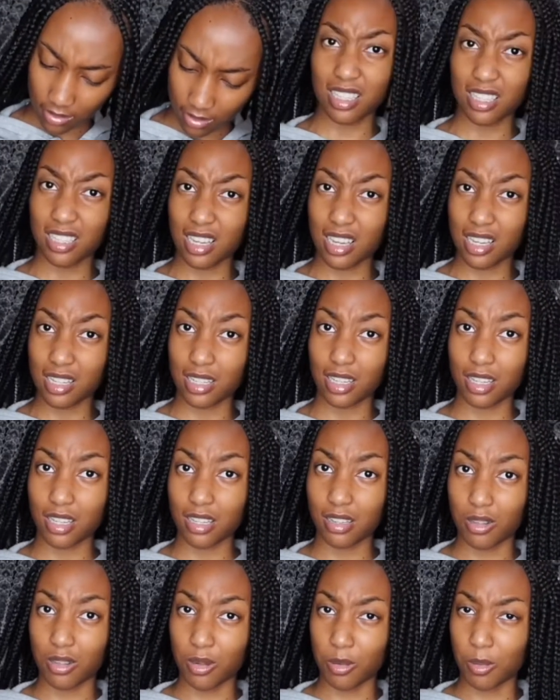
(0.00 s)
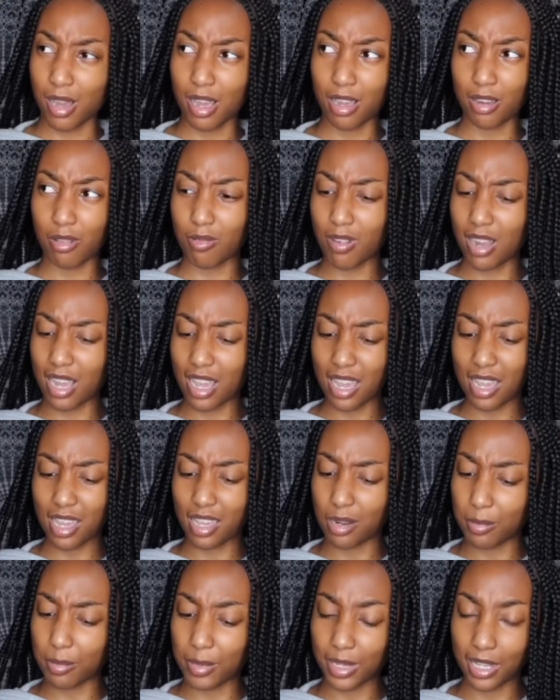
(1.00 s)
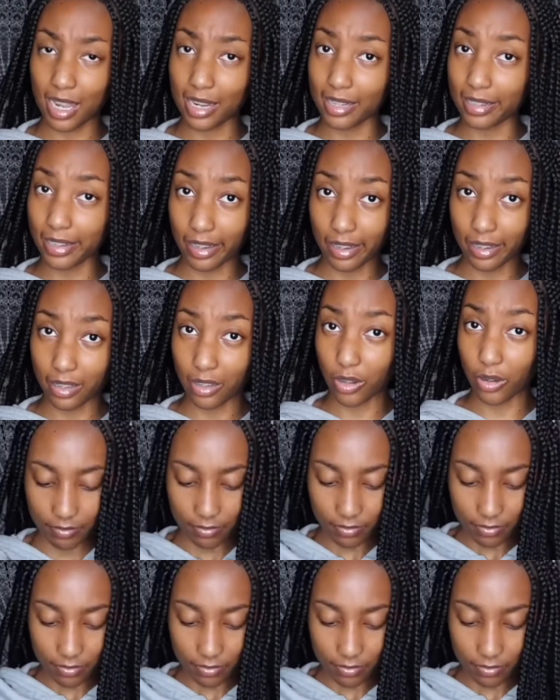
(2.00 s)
Goddamn, why it had to be like that though?